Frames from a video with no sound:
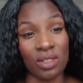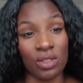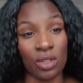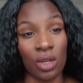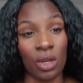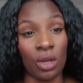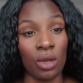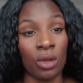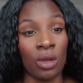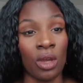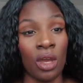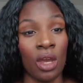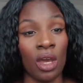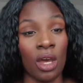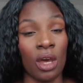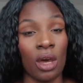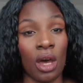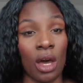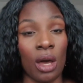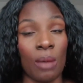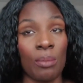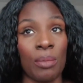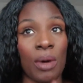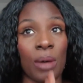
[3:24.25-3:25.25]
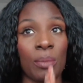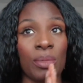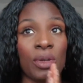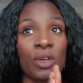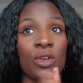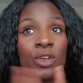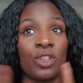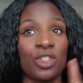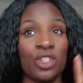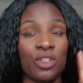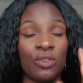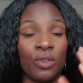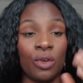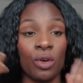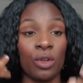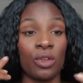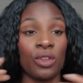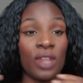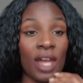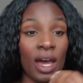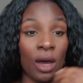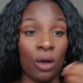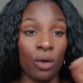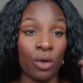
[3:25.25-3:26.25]
So but because you've
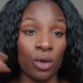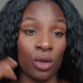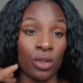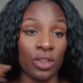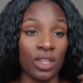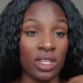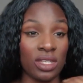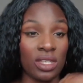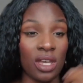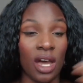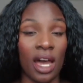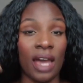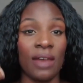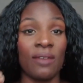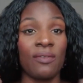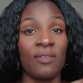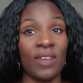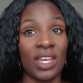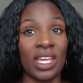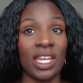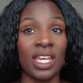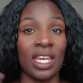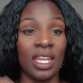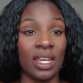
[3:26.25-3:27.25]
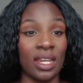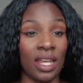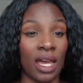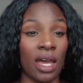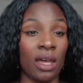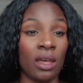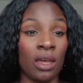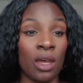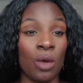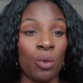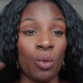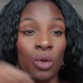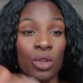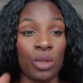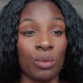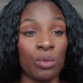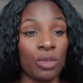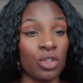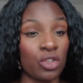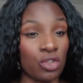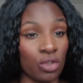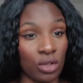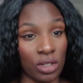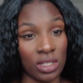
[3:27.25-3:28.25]
now got this type thinking that what the
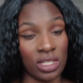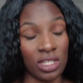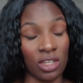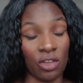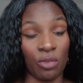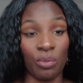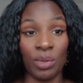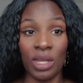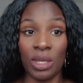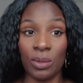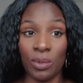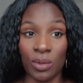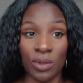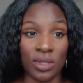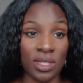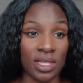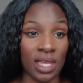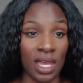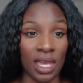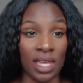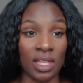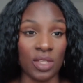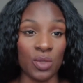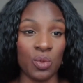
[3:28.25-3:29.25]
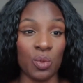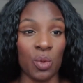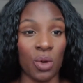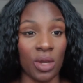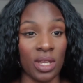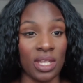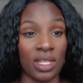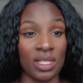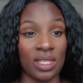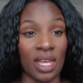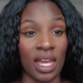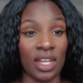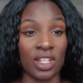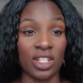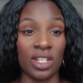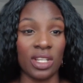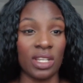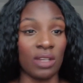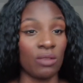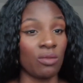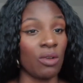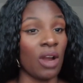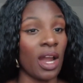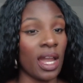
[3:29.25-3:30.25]
majority of people say is what is
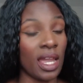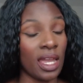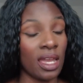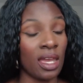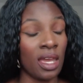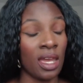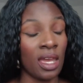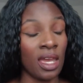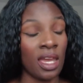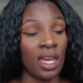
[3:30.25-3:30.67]
actually right,